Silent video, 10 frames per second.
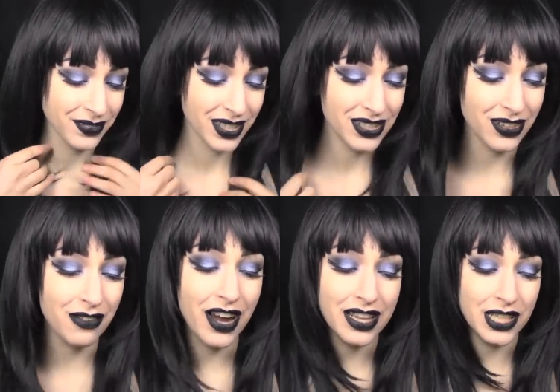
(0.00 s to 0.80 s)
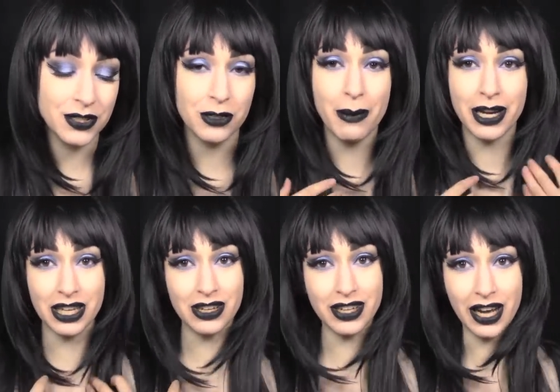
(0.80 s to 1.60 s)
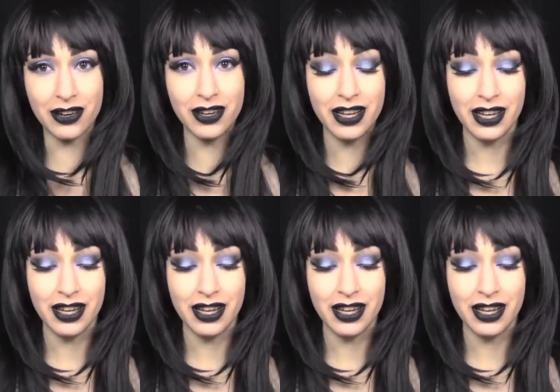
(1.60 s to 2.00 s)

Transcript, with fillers: So I've had this for about a year now.